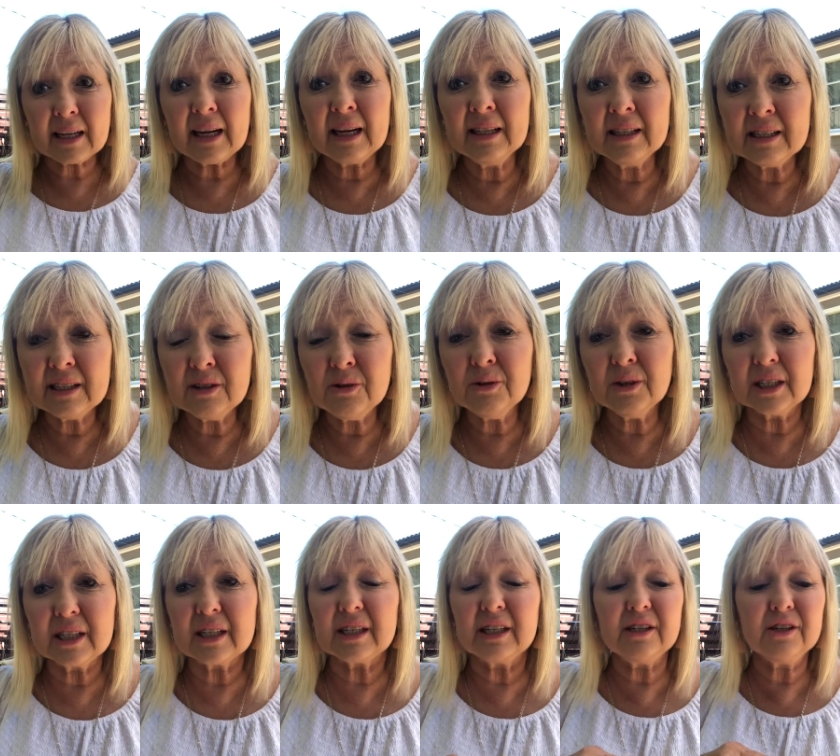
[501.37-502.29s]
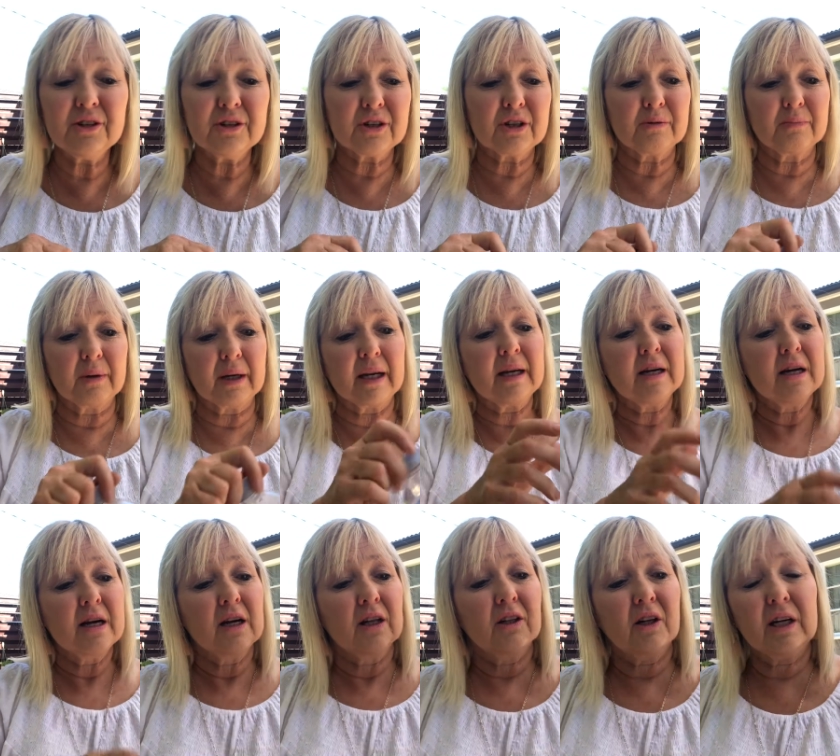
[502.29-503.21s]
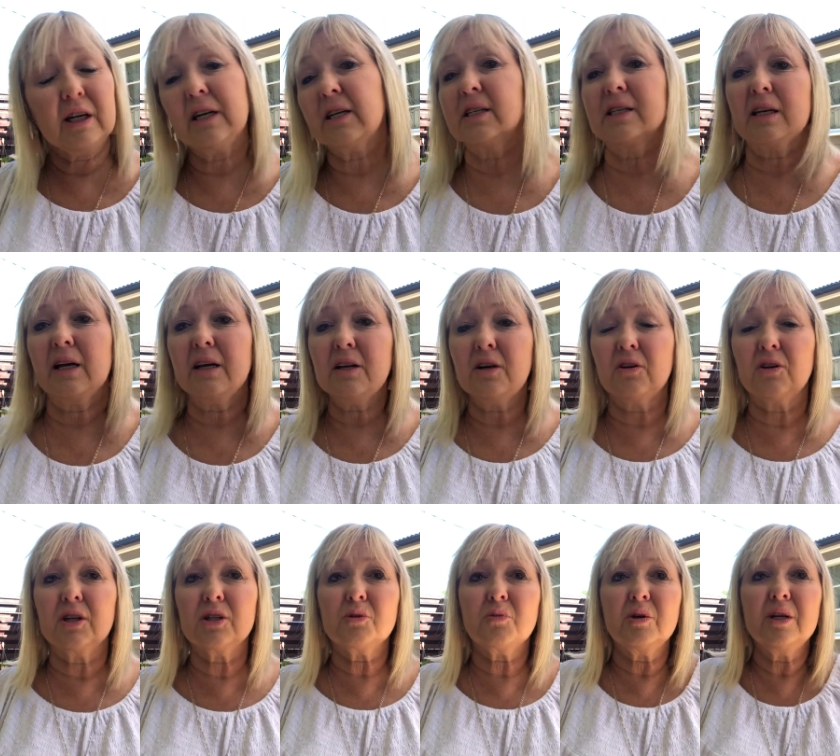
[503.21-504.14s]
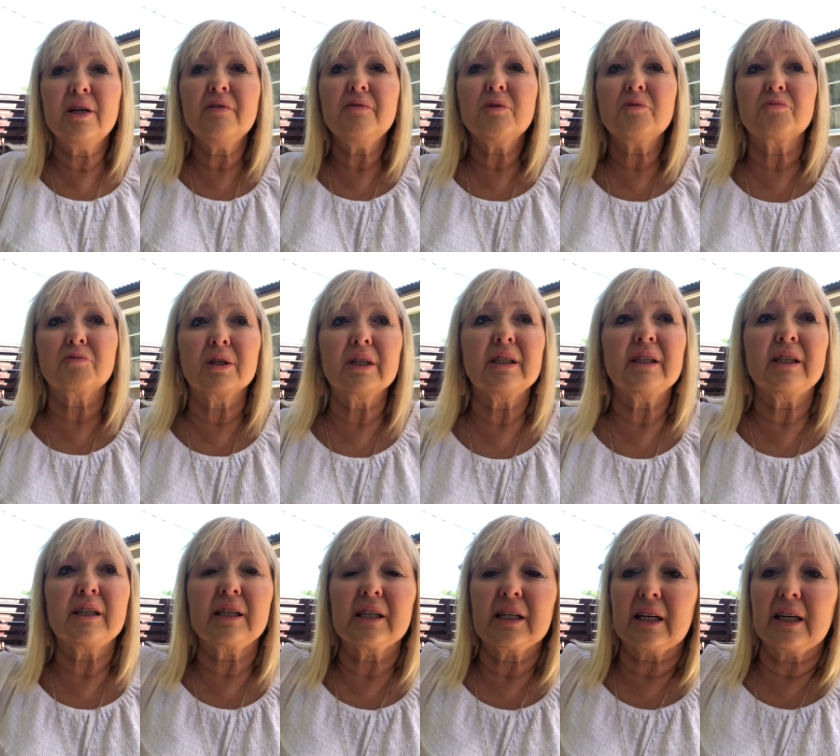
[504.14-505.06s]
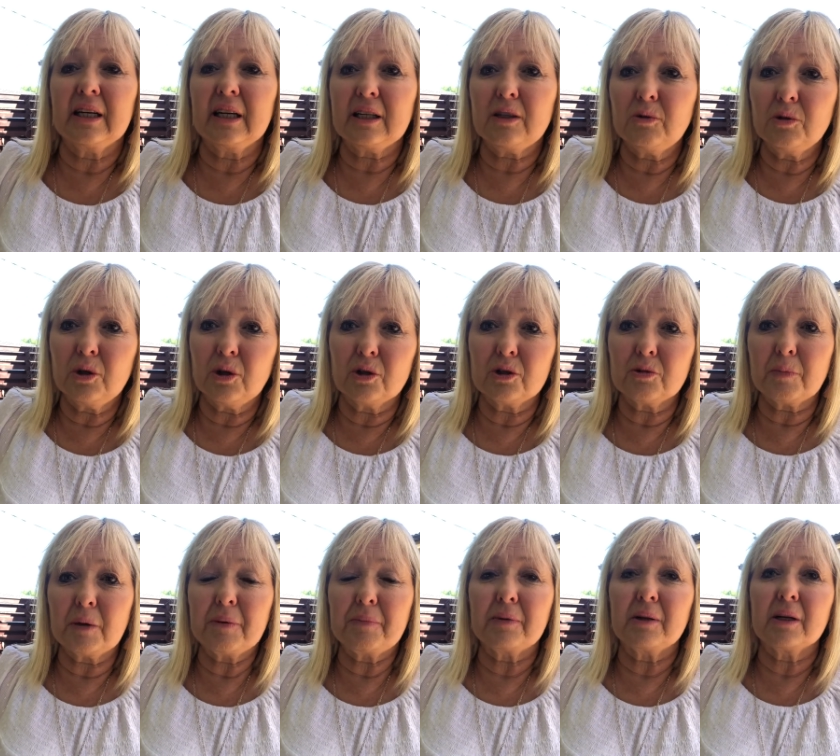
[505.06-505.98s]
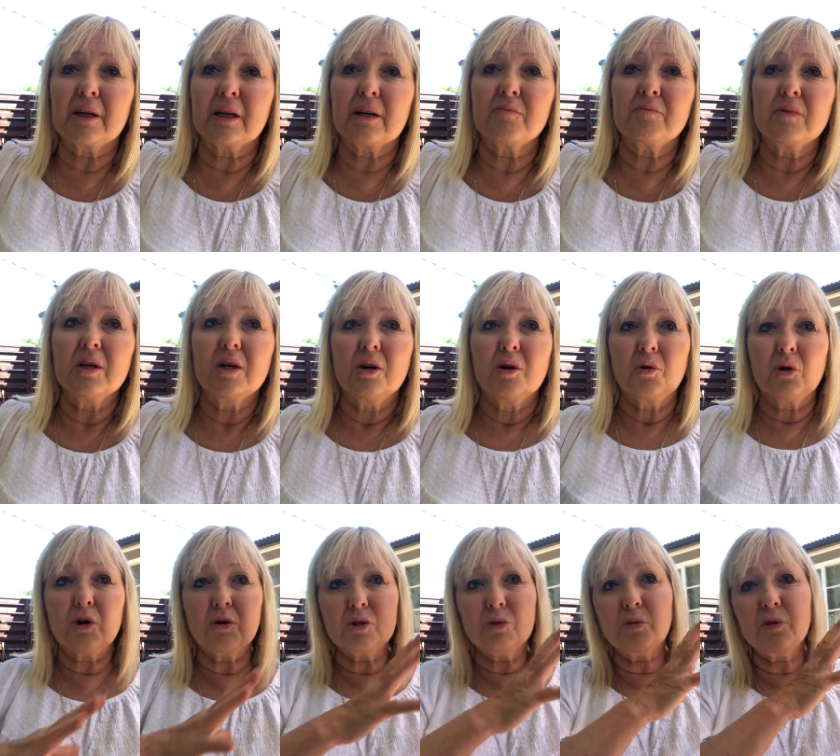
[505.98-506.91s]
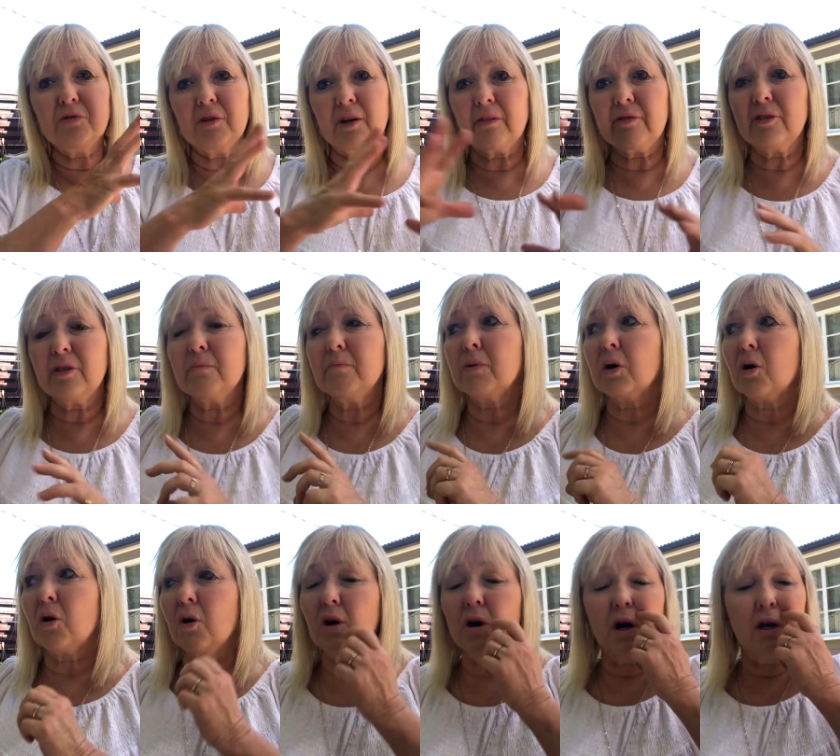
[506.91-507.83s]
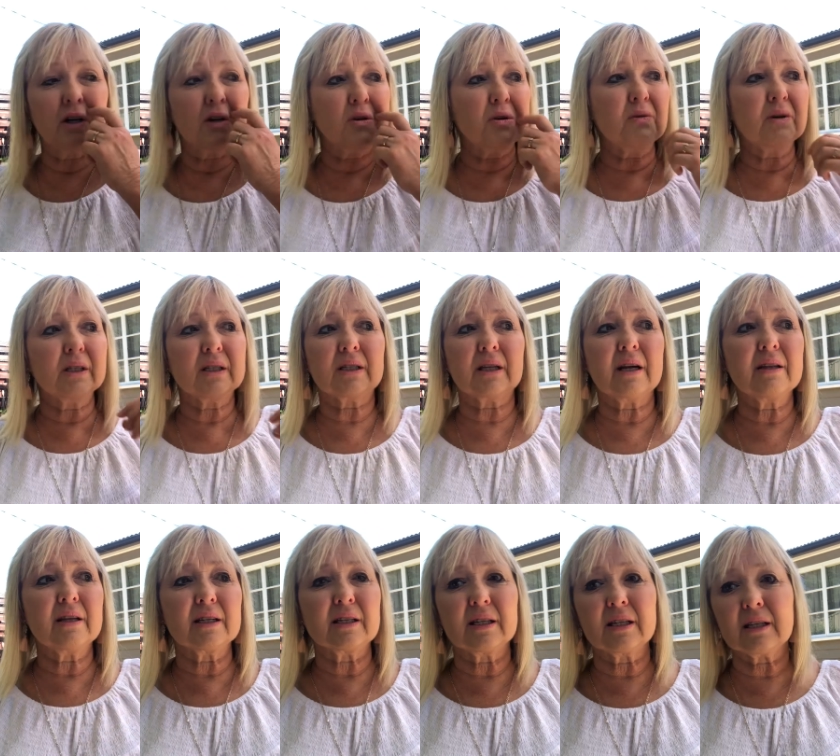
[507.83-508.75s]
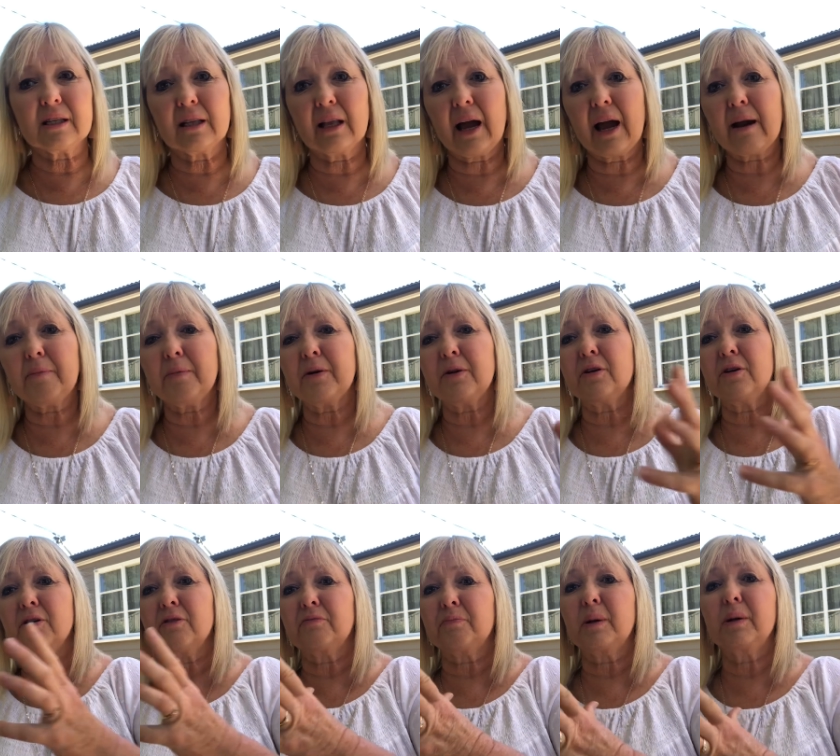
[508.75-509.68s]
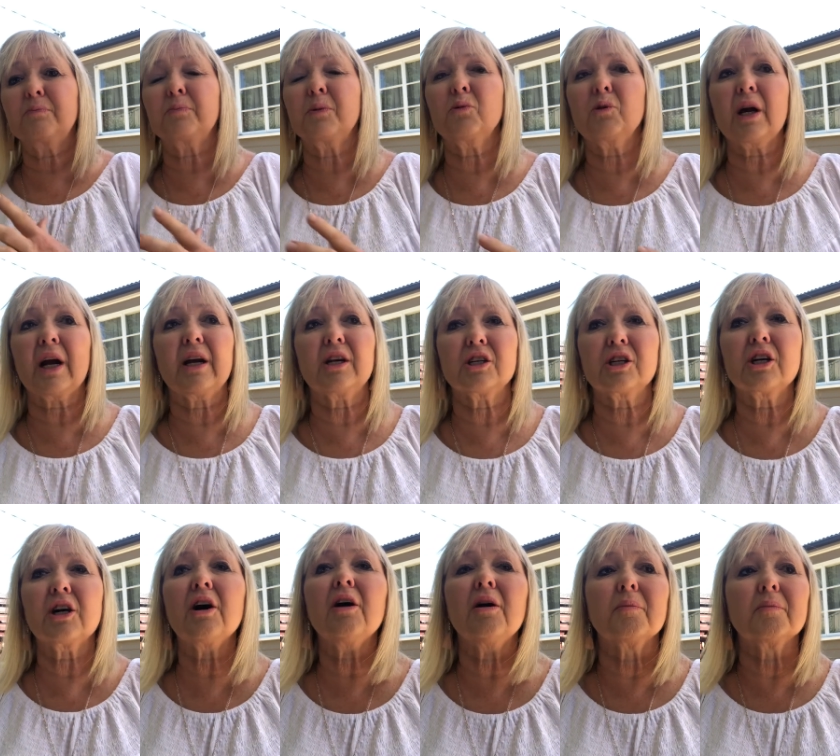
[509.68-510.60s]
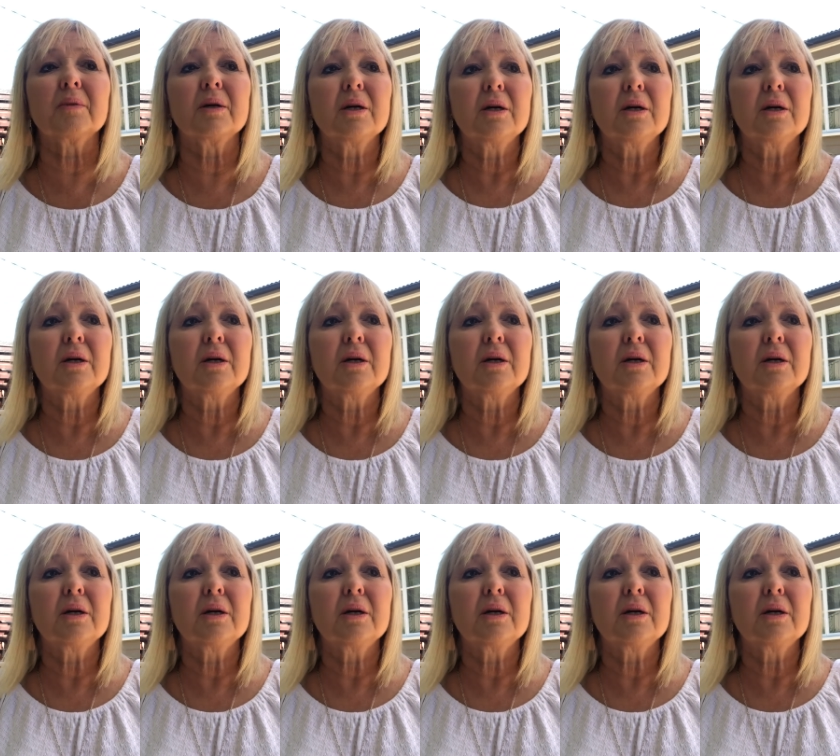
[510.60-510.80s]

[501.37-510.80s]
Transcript: And still continues to be. Like I say, guys, we're never really going to connect with those people again because we've left them behind. I always say there's this lag period of people catching up.